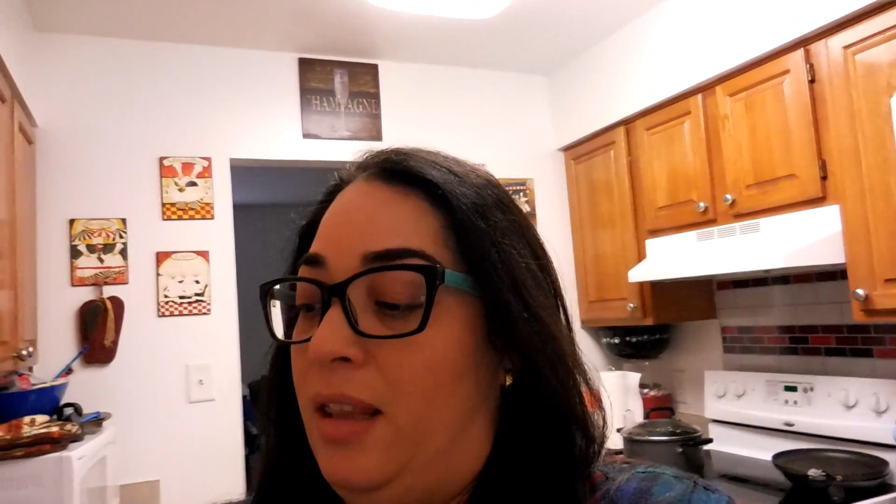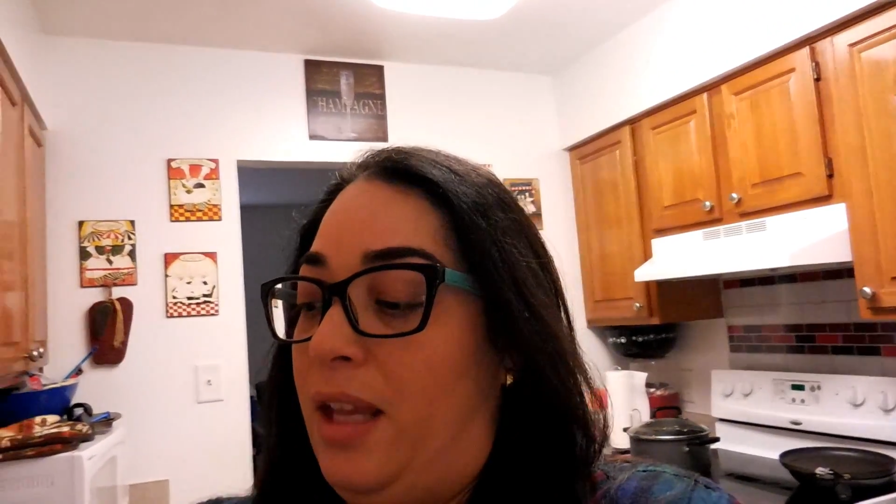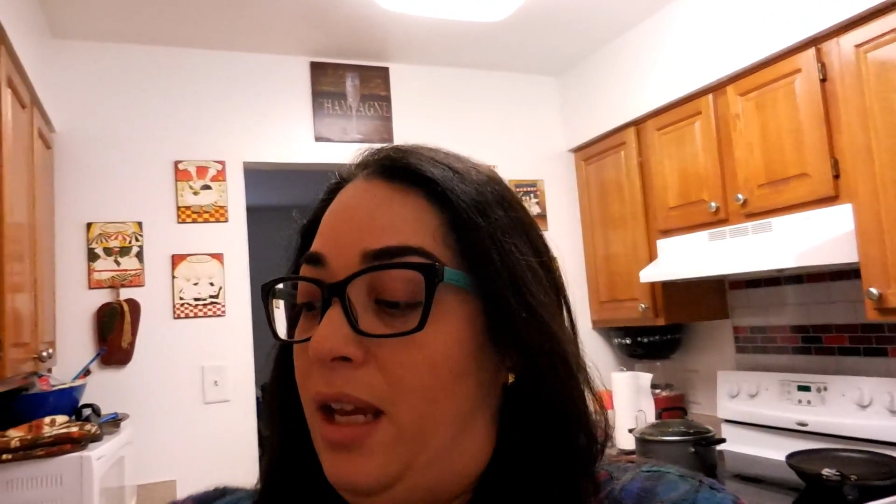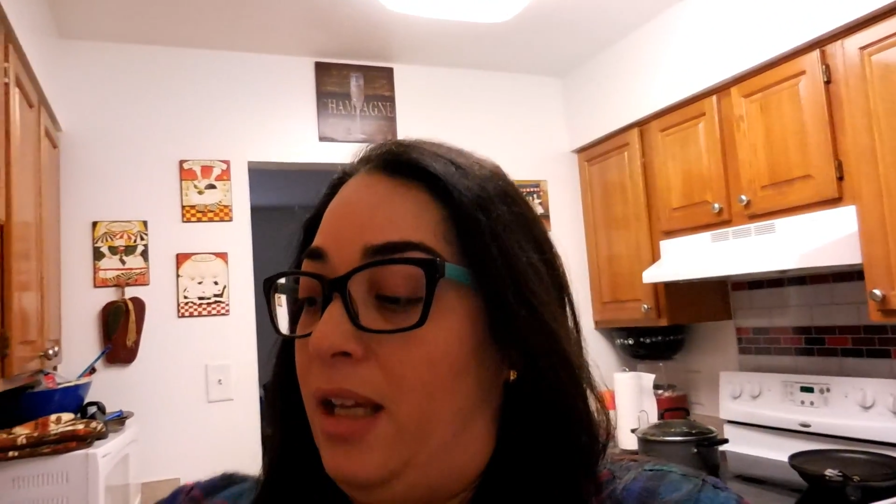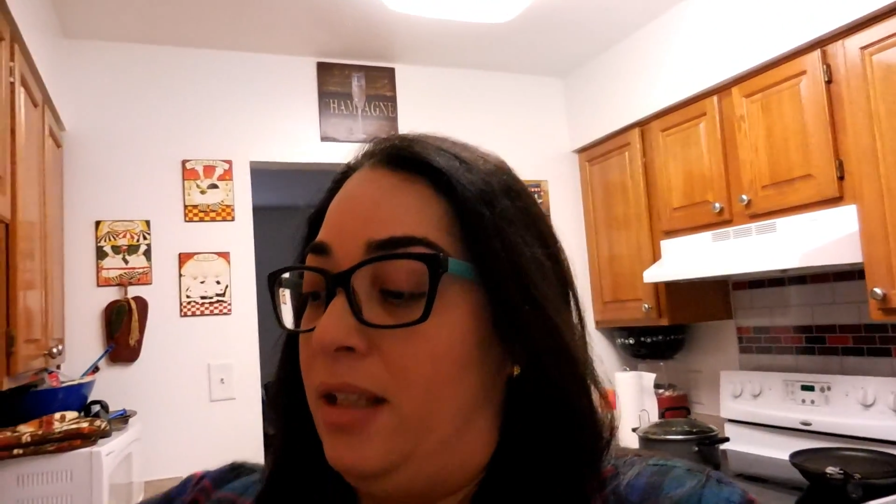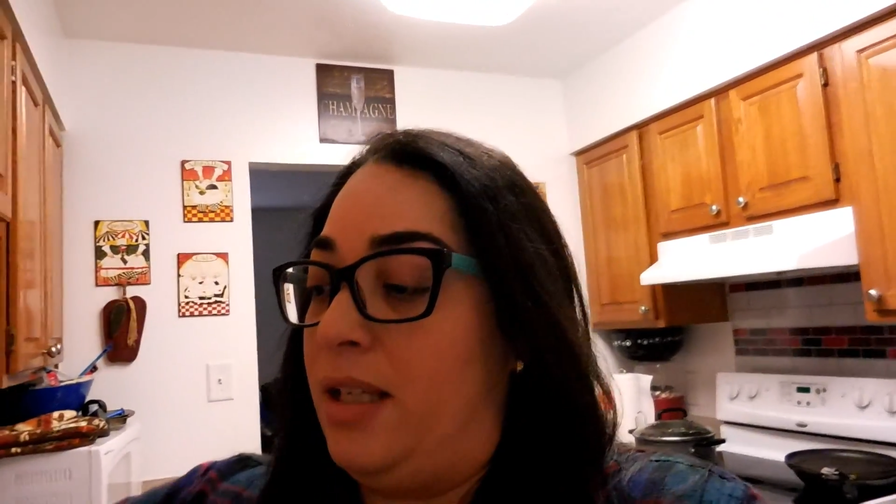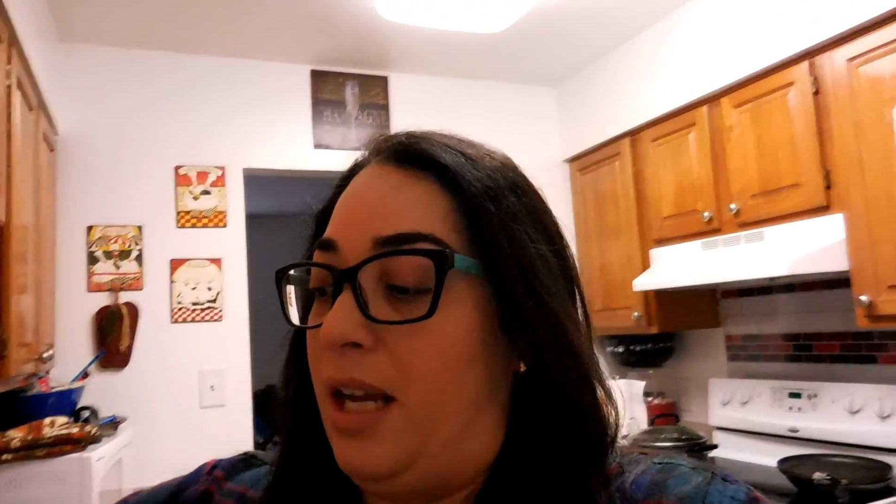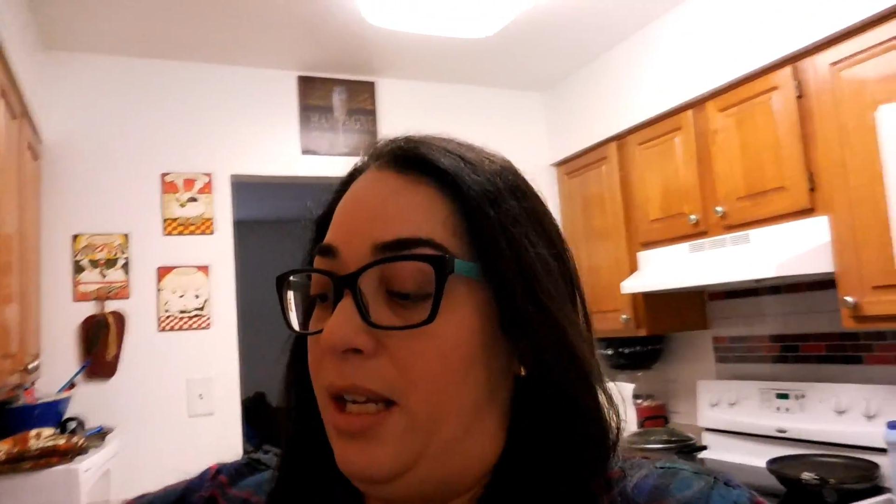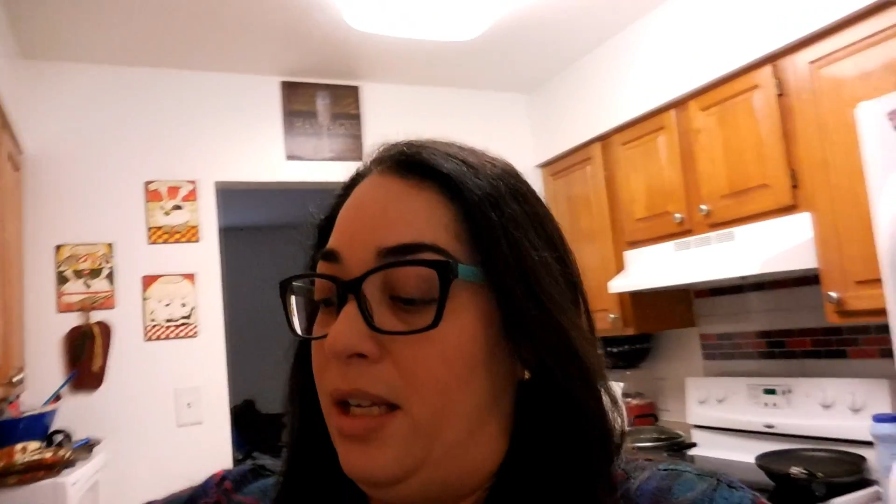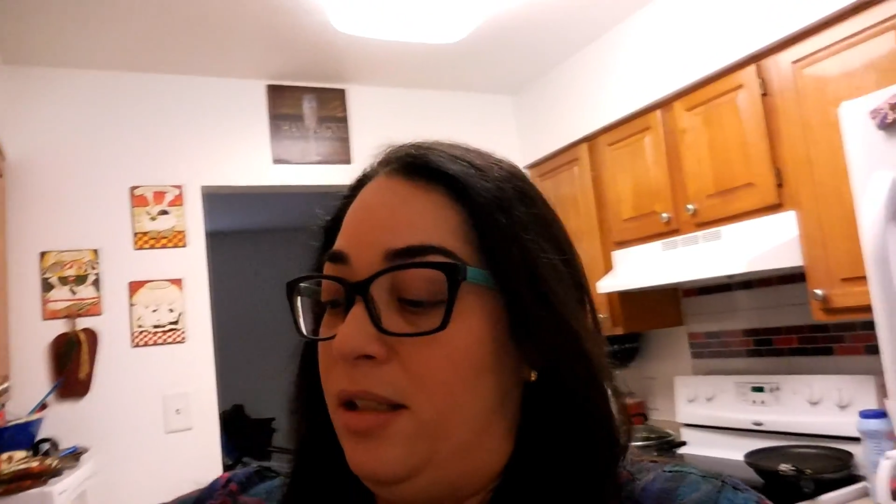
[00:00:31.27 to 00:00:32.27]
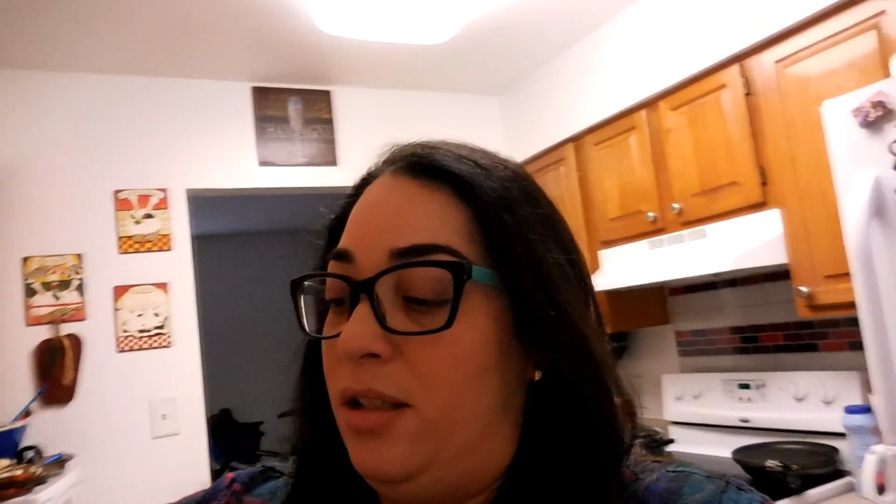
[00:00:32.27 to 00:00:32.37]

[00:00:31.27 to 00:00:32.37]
the Italian